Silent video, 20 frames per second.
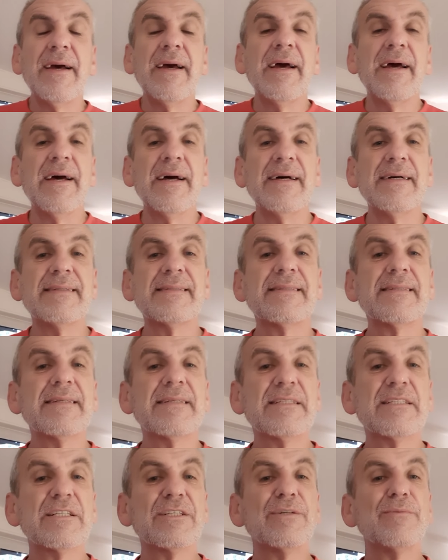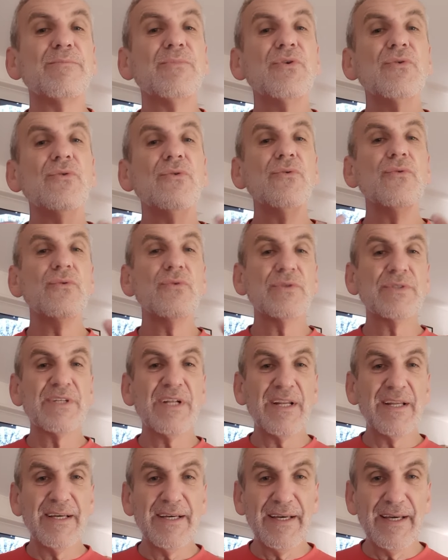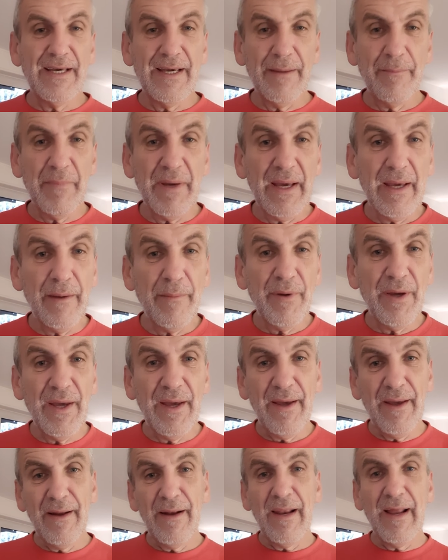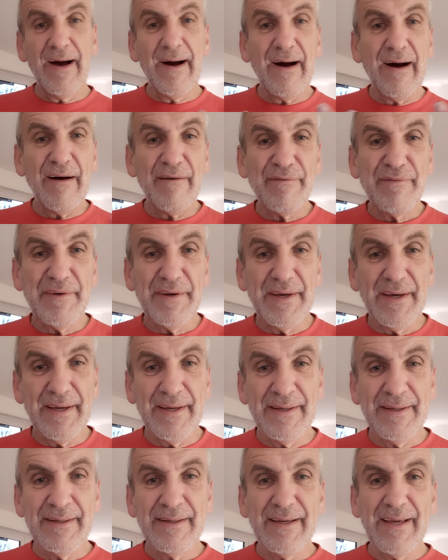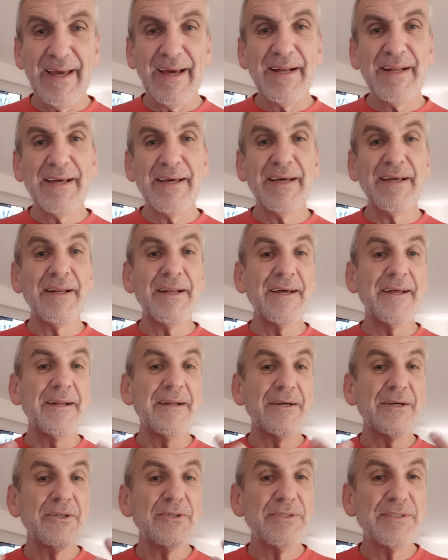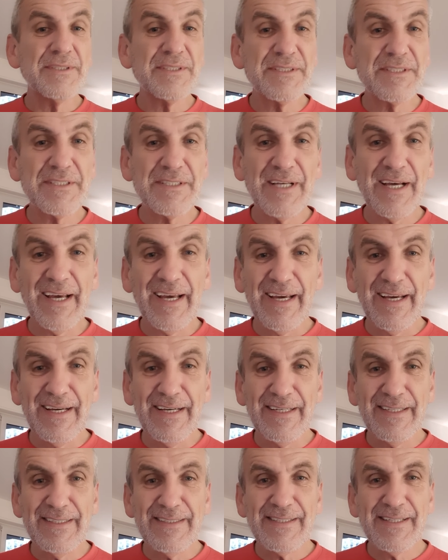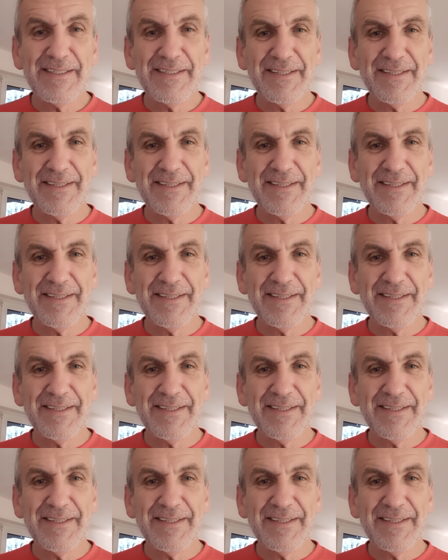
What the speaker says: is smoothly, maybe laughing, getting it in a good state.